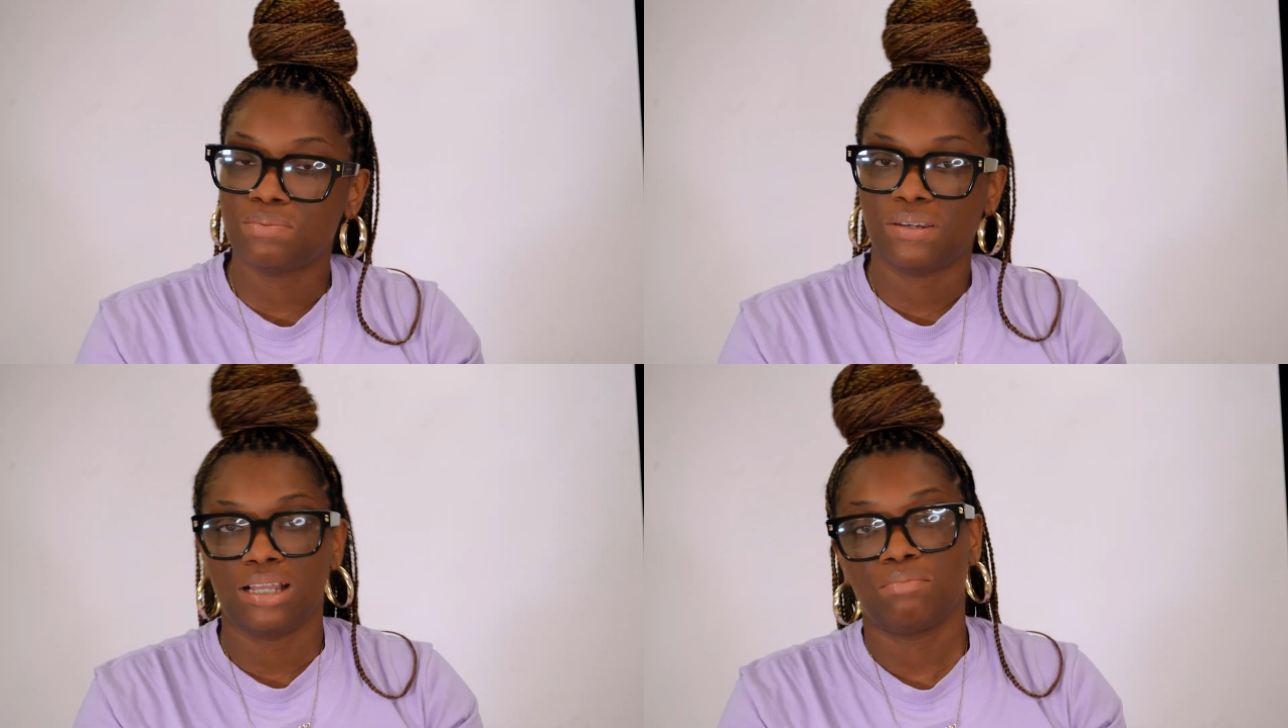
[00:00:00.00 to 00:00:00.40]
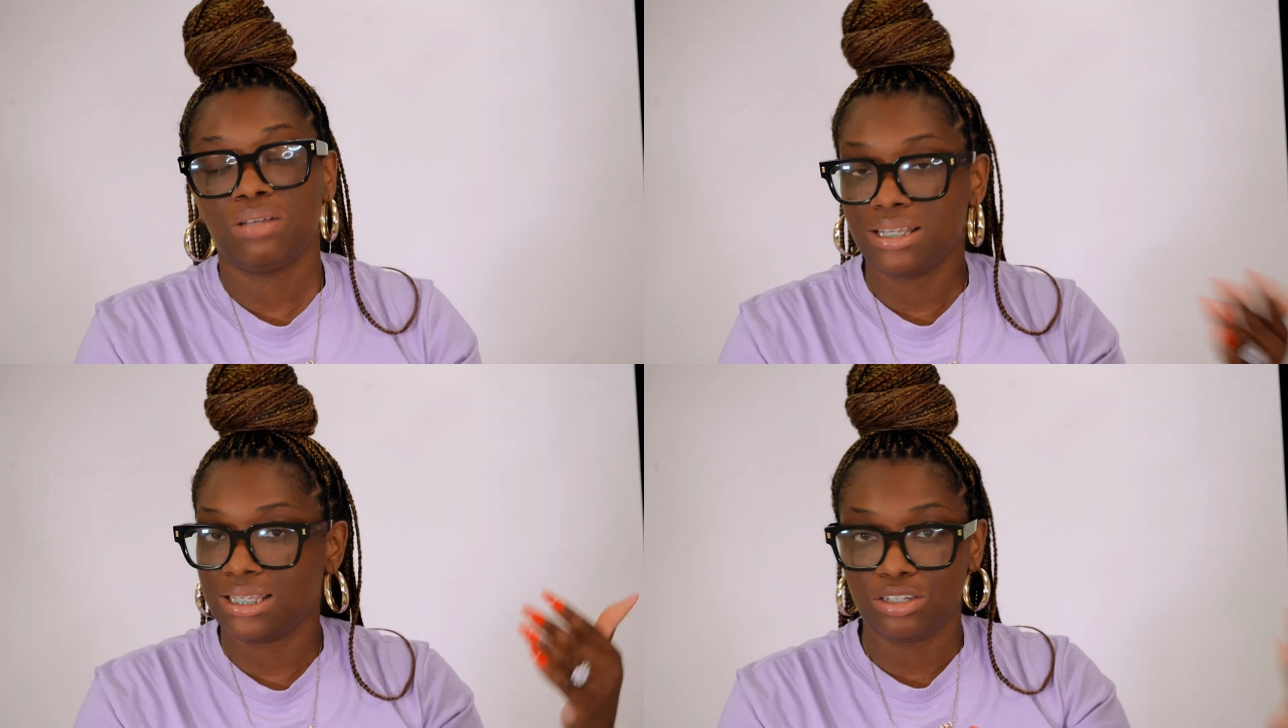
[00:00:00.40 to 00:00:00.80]
but not
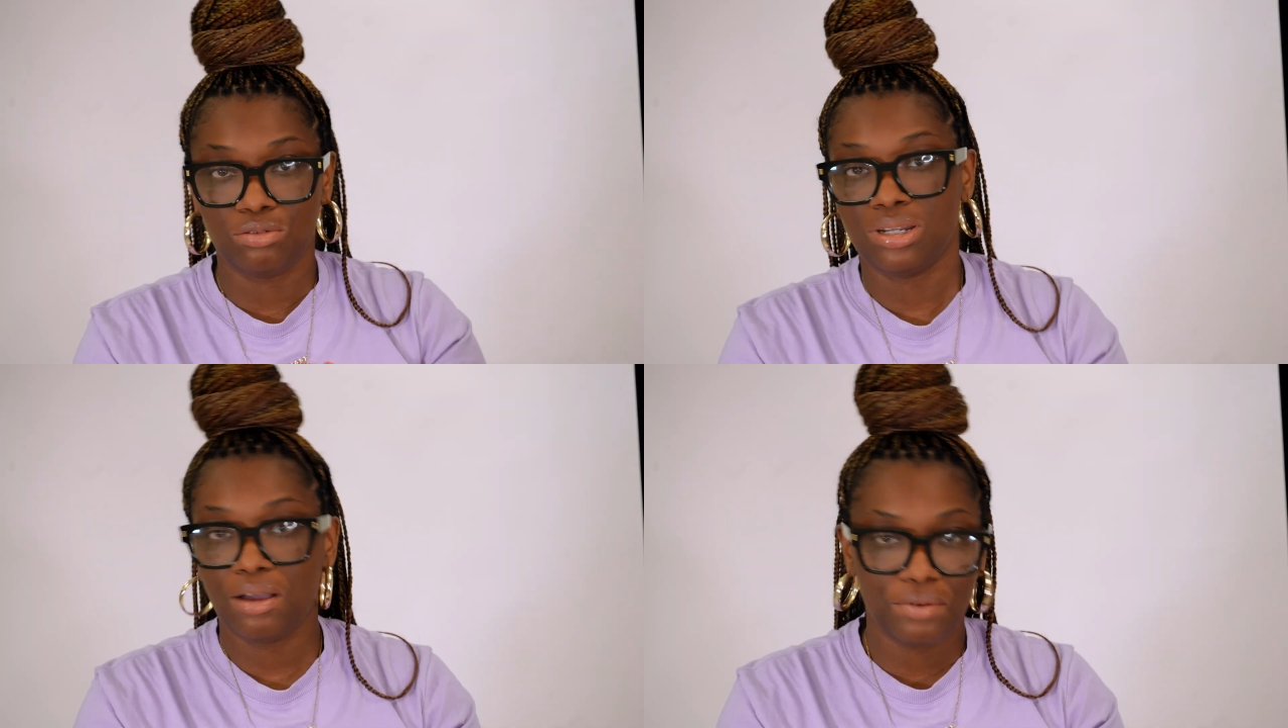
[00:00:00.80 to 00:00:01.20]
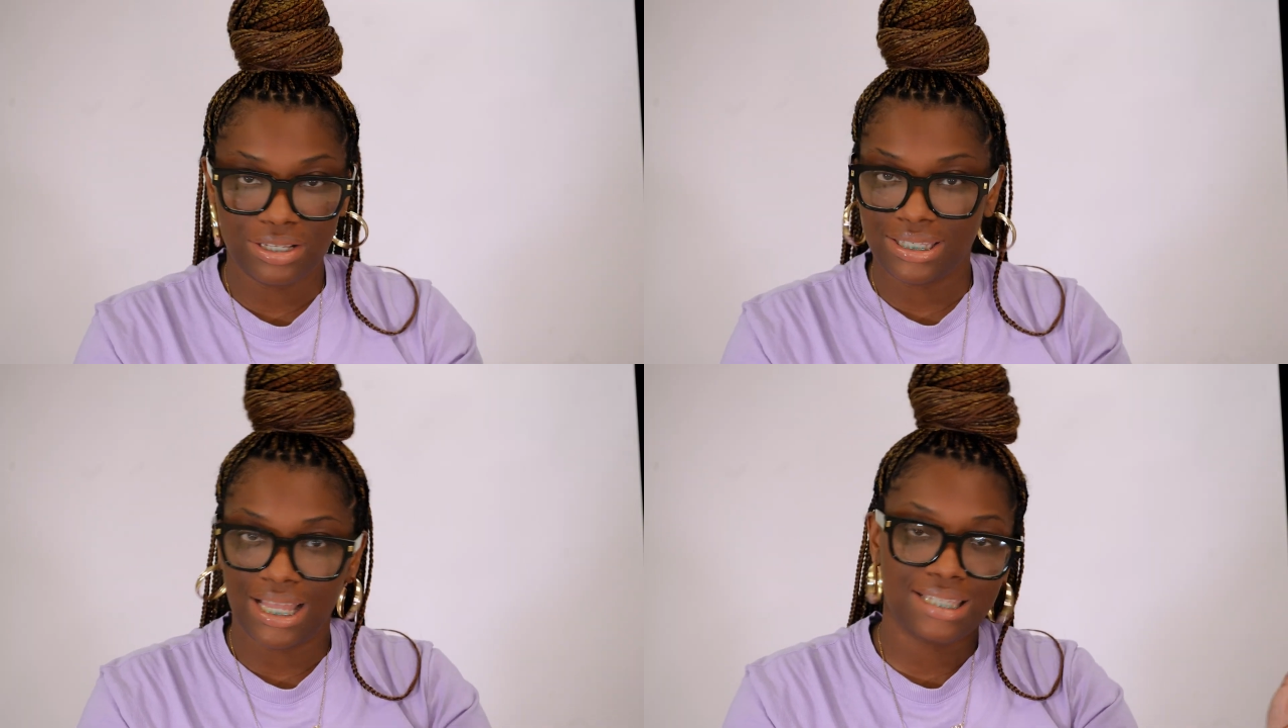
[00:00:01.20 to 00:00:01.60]
because I do not
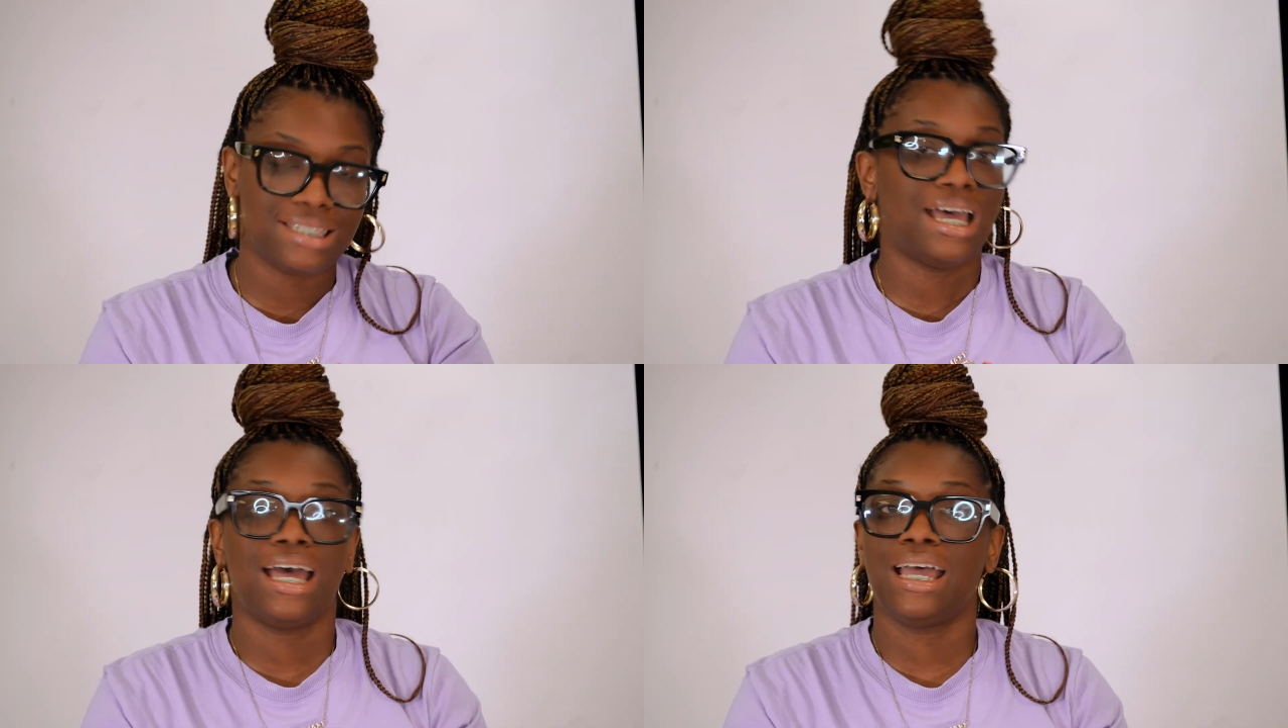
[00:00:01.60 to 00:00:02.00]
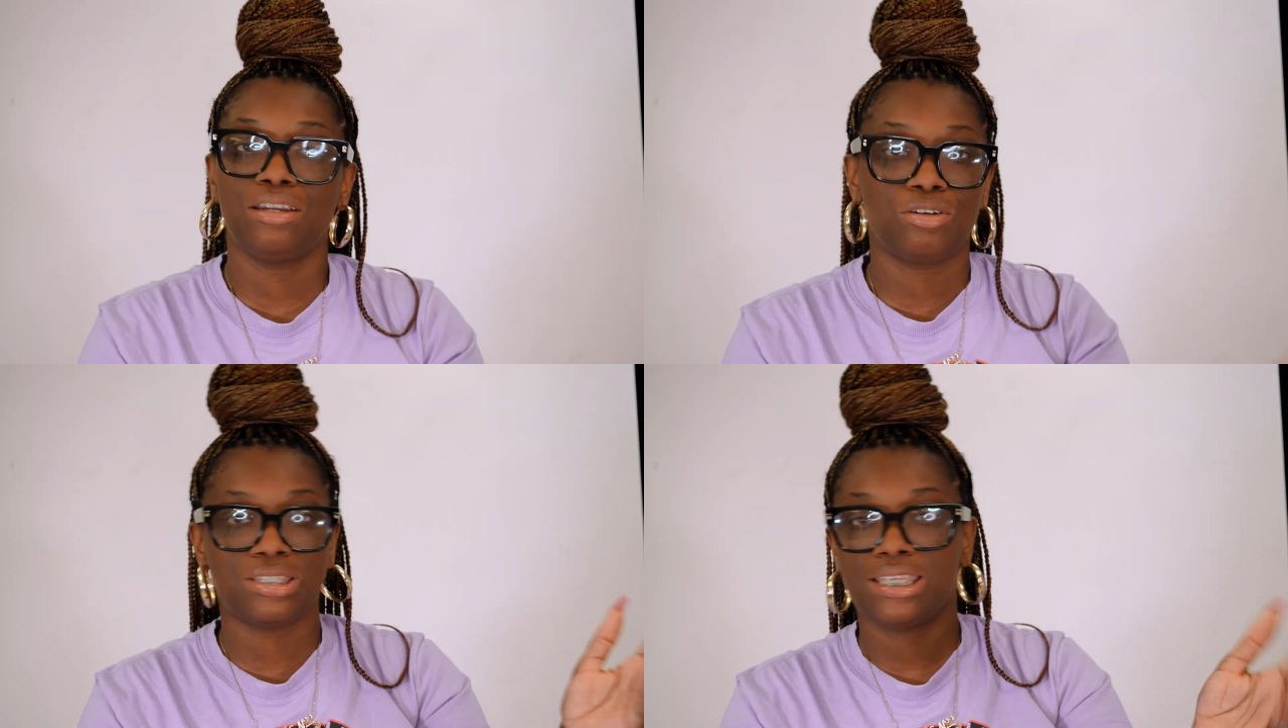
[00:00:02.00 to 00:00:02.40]
wear a size
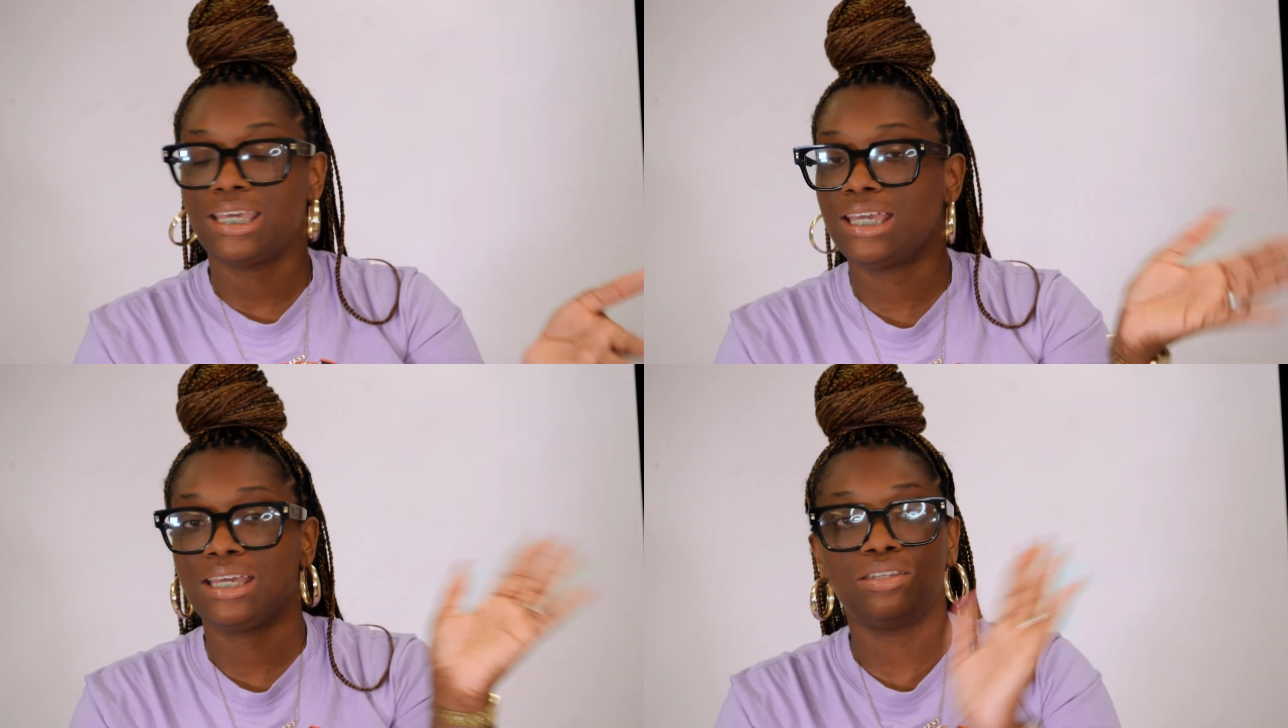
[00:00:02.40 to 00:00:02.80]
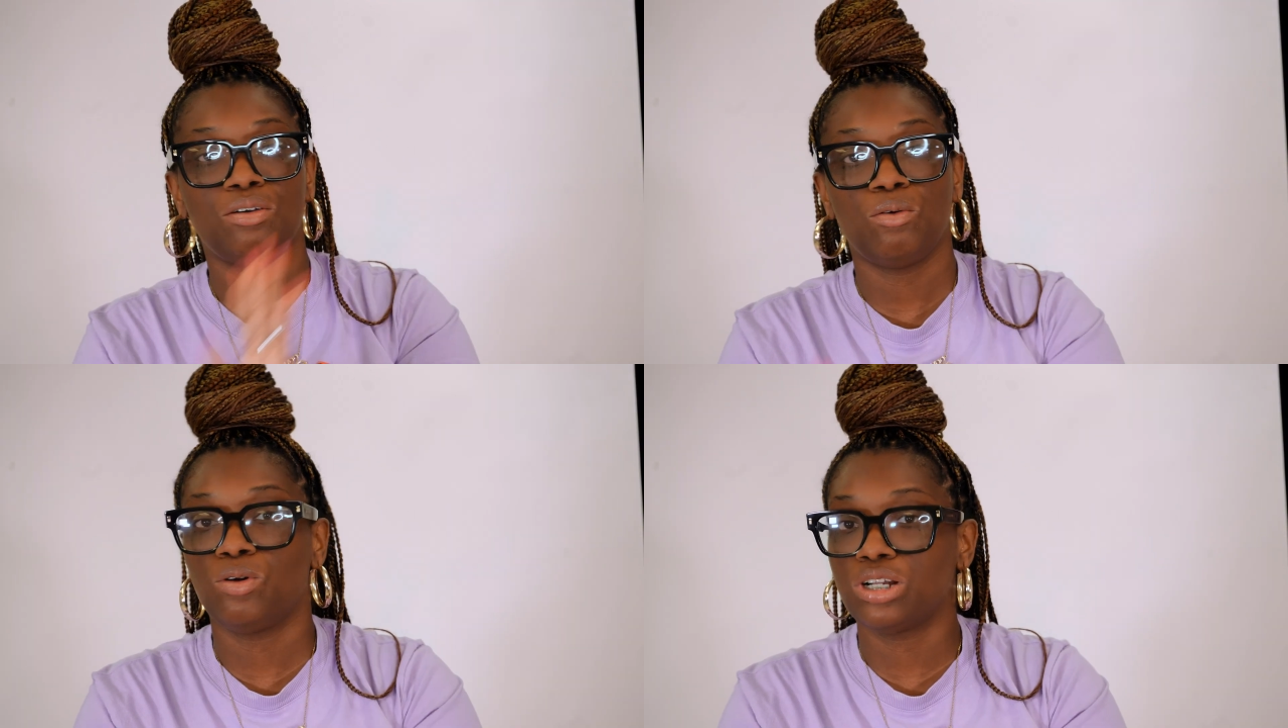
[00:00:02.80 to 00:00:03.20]
9 or
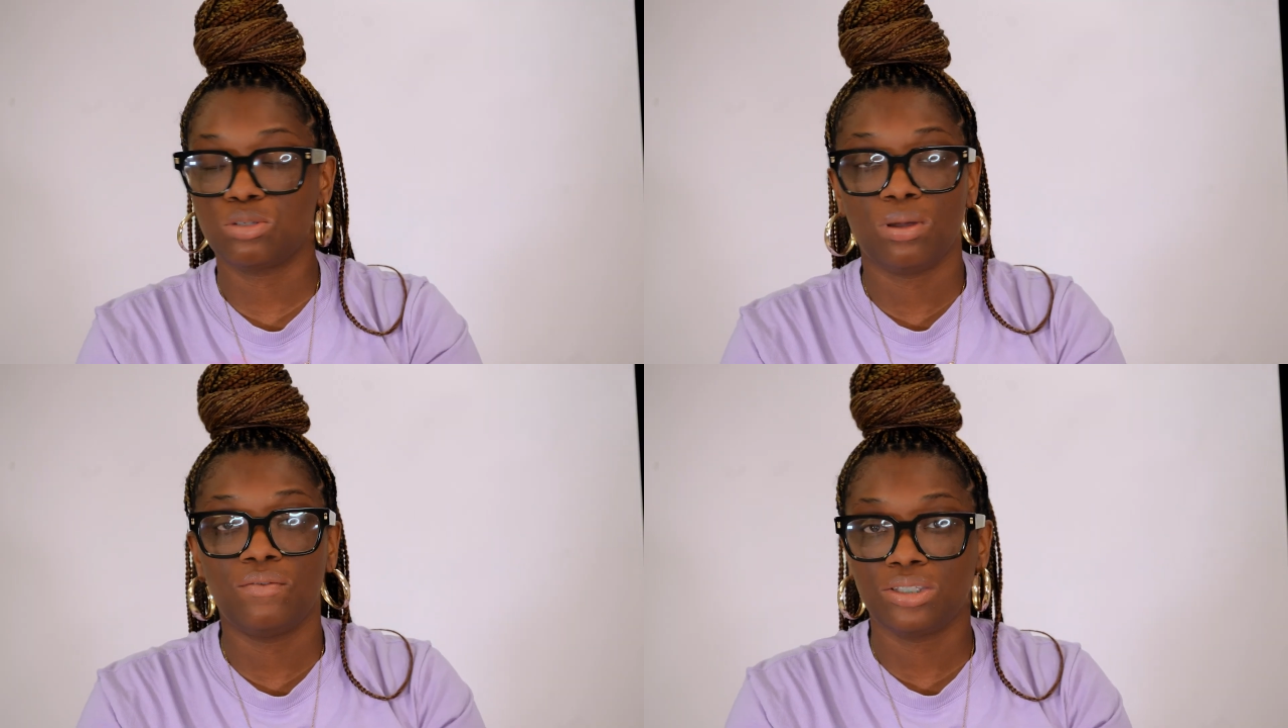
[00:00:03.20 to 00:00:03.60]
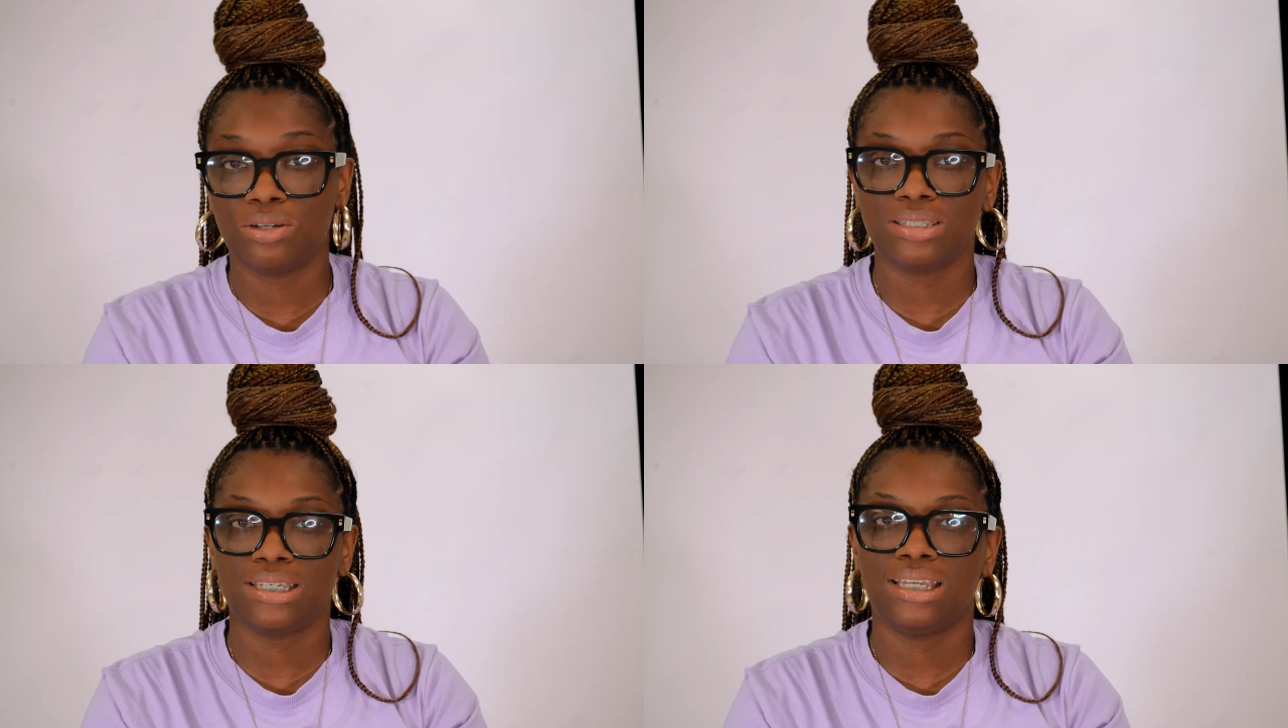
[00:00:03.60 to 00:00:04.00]
10 or 12 or
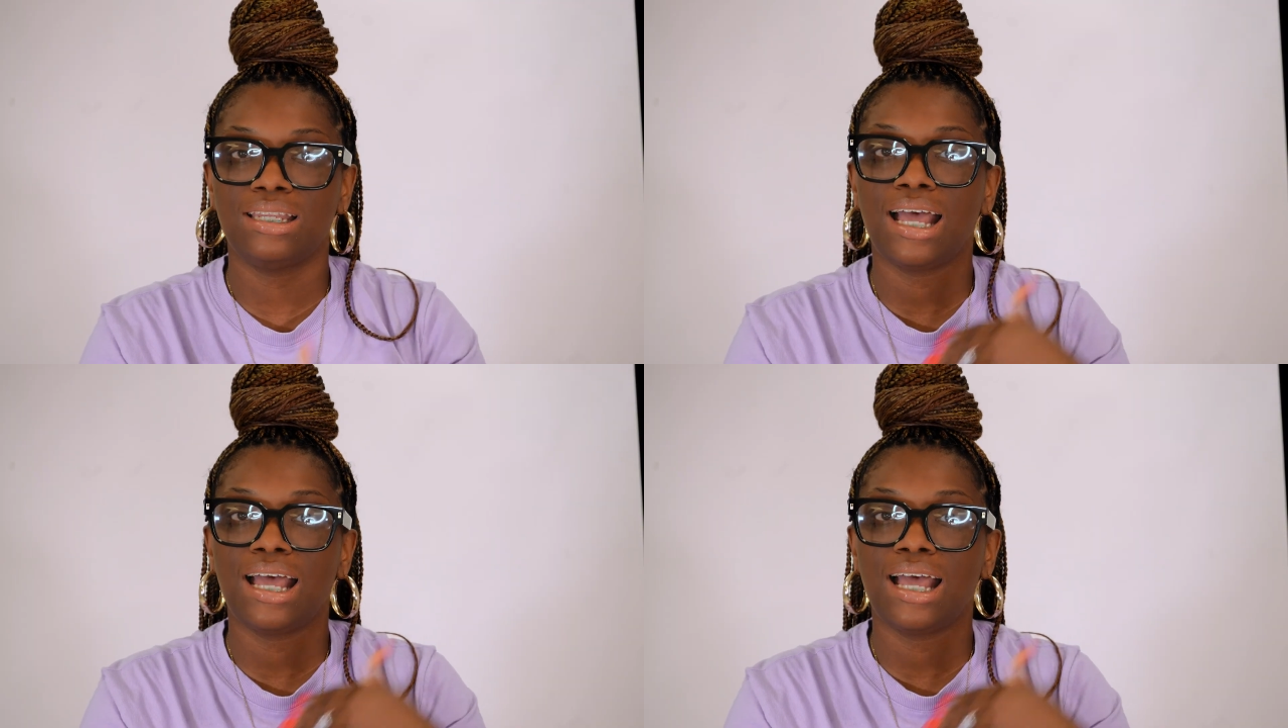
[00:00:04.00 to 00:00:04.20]
13.